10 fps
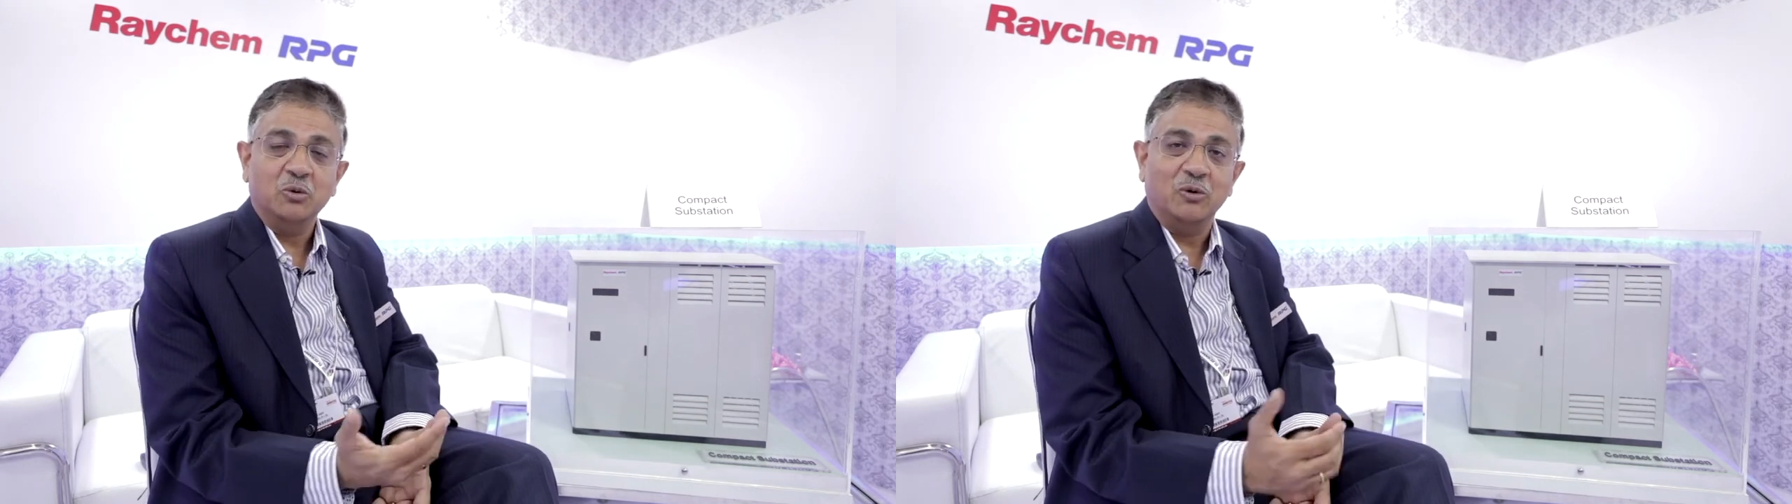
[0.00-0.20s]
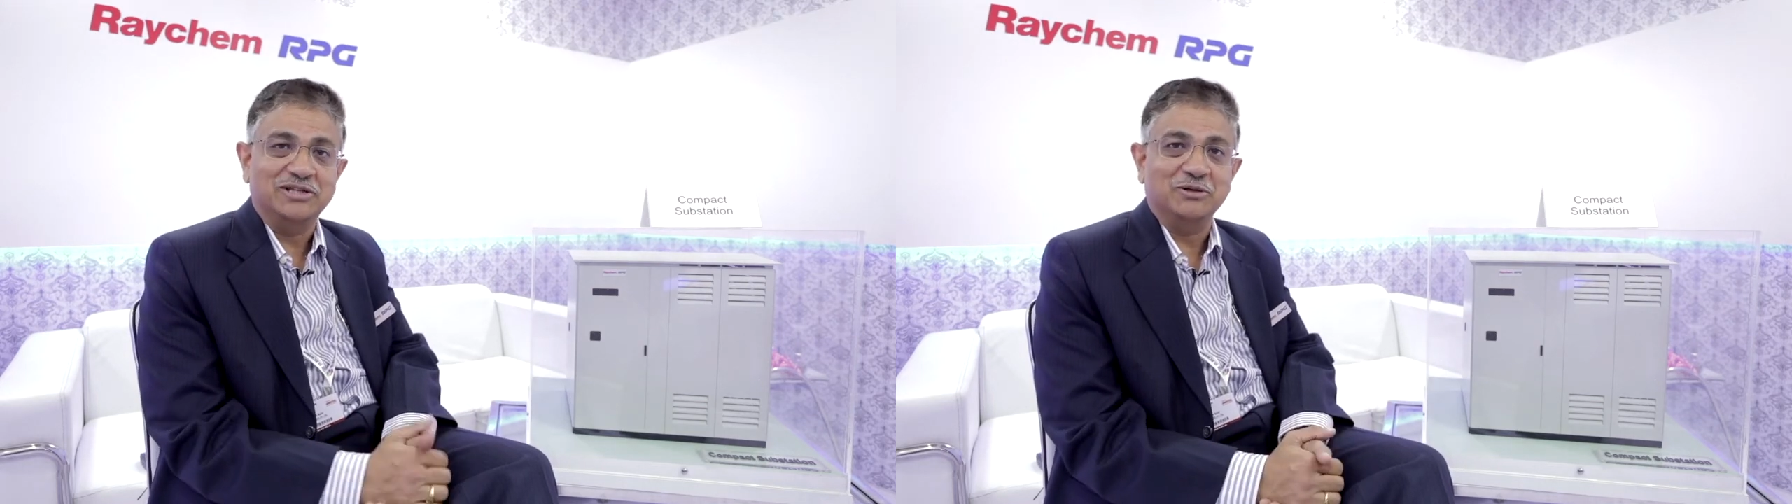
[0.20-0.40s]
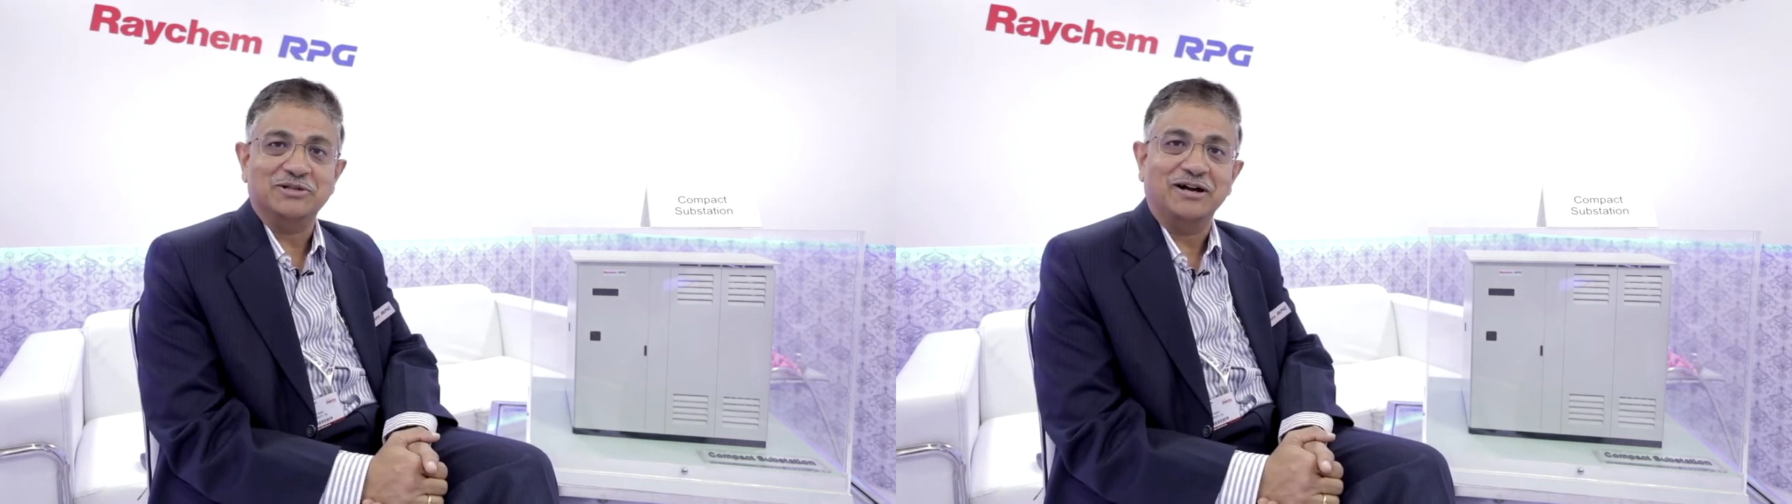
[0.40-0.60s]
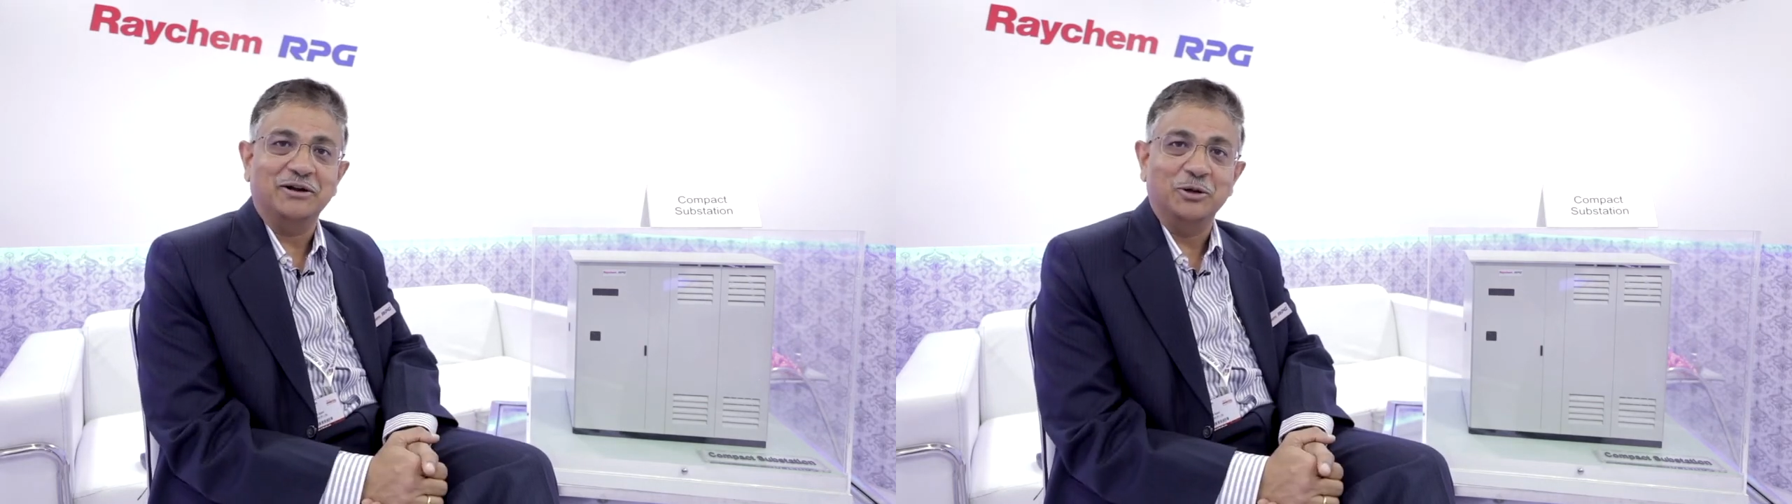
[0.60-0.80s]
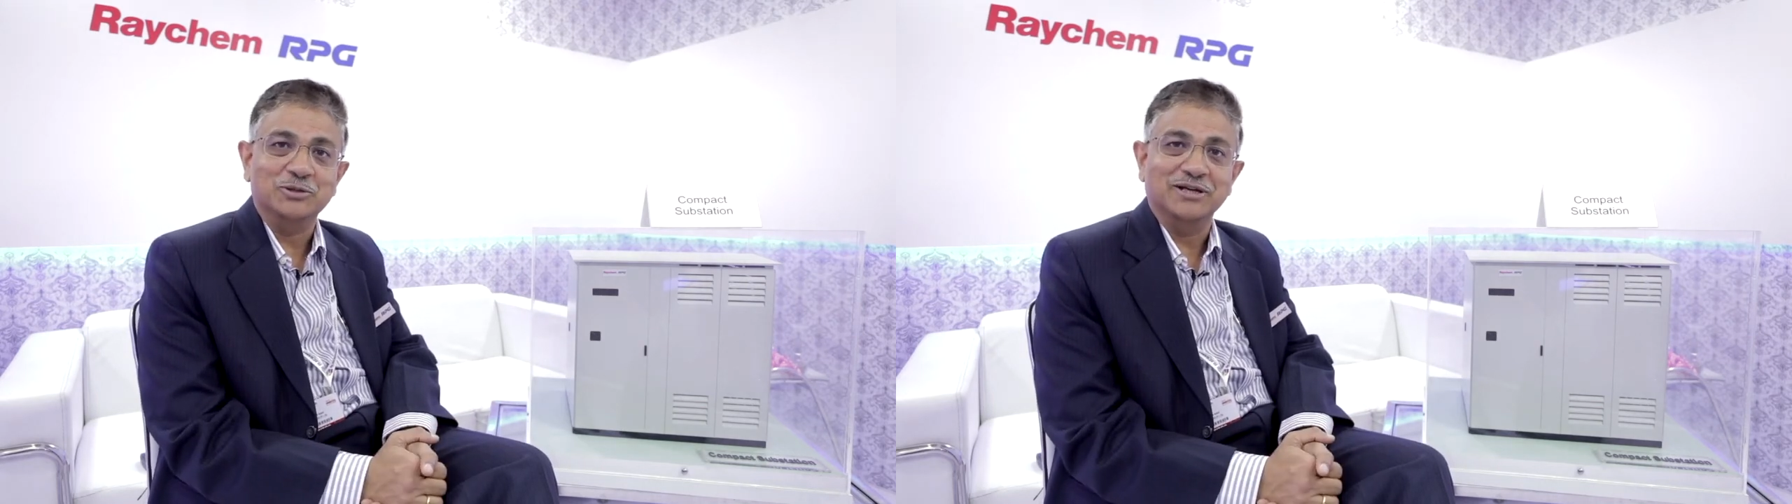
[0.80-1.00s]
once you've
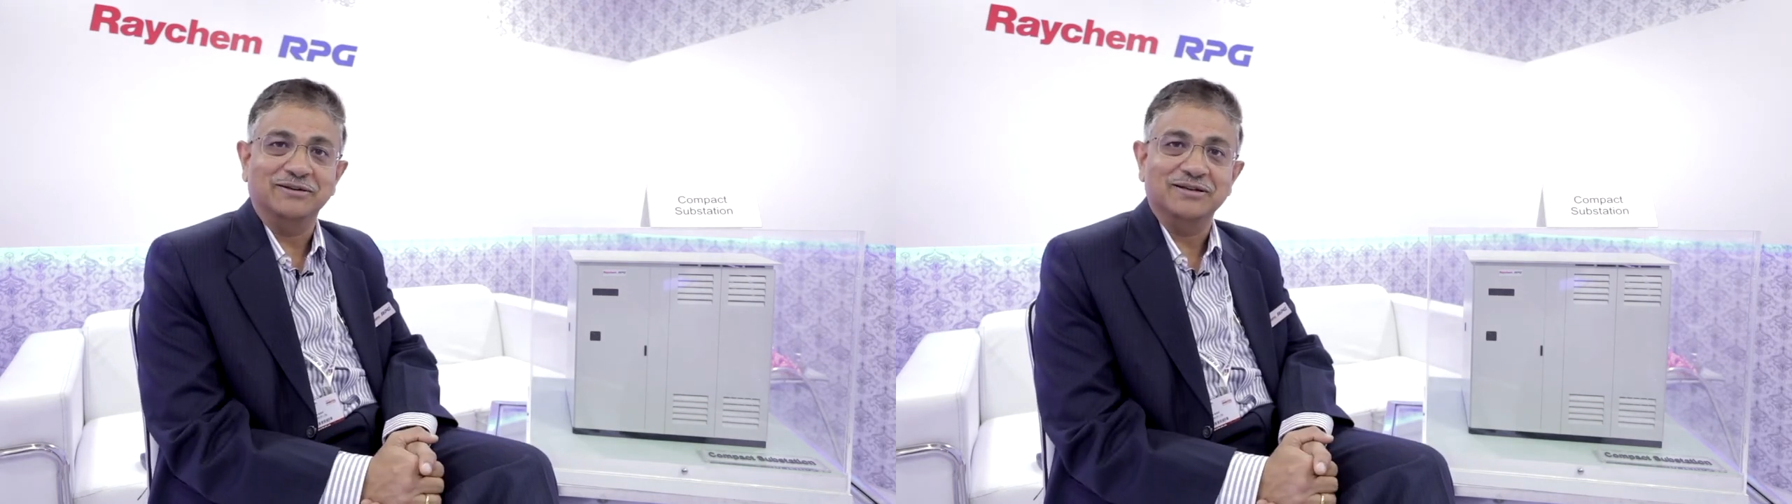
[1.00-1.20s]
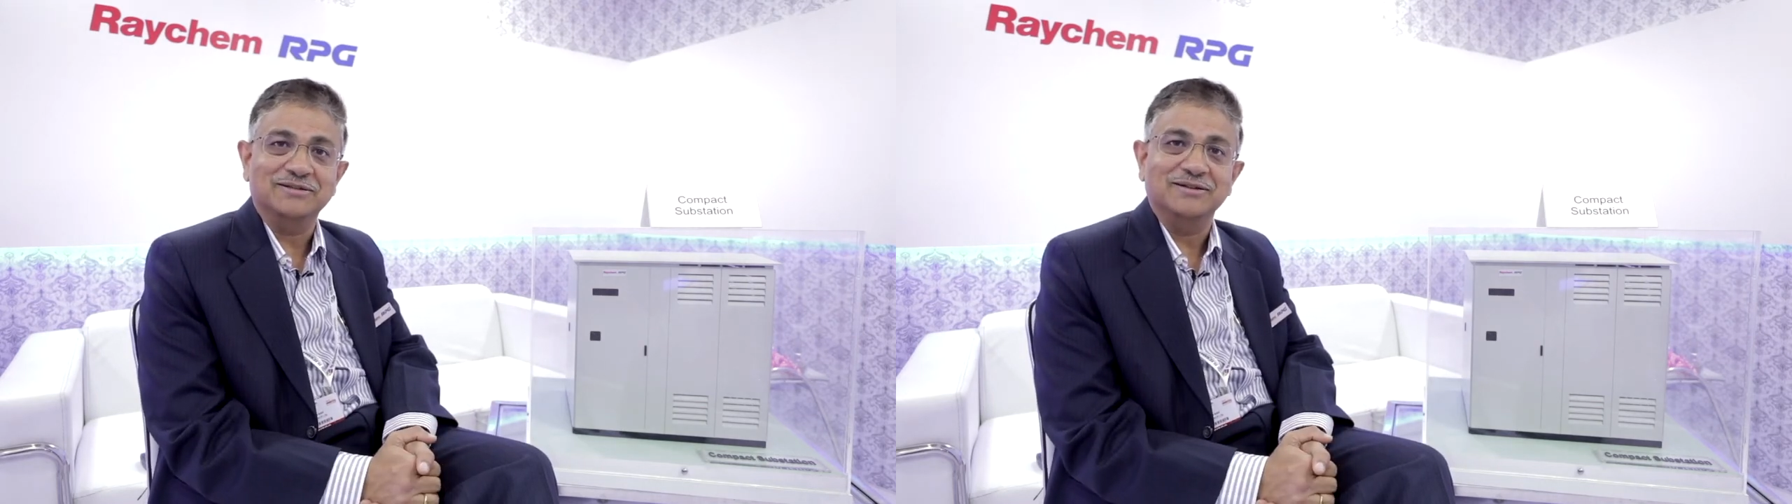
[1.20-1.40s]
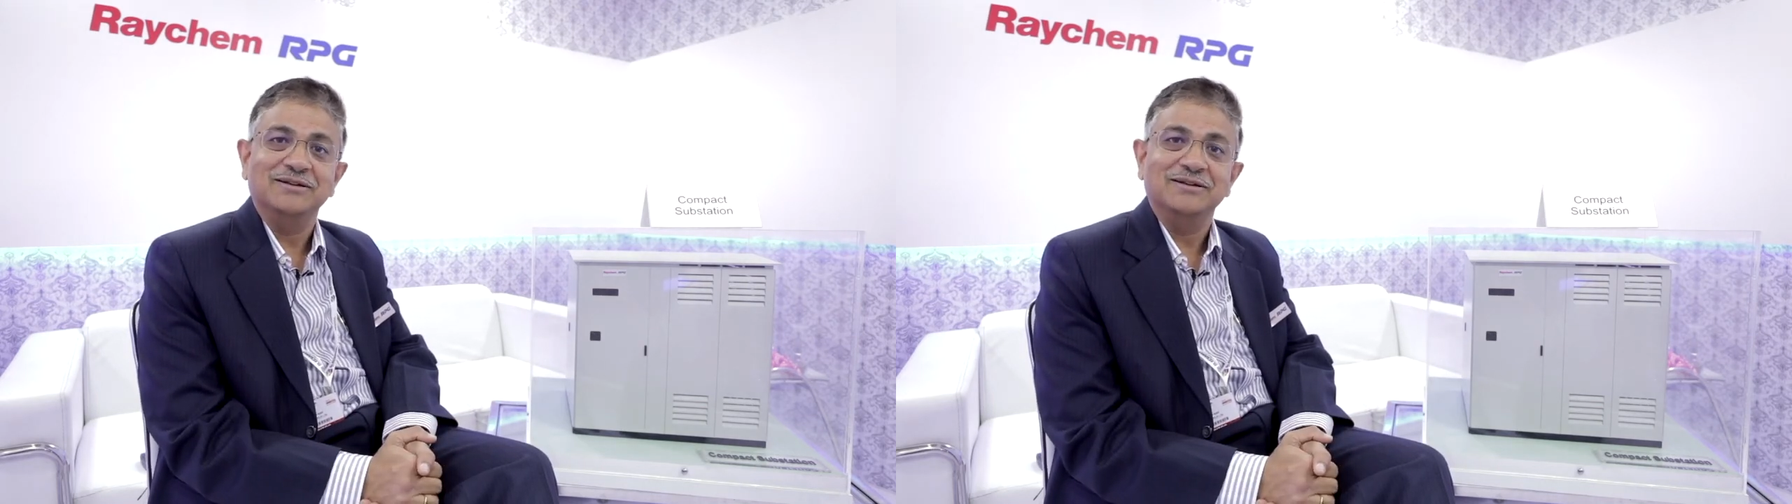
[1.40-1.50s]
started using this.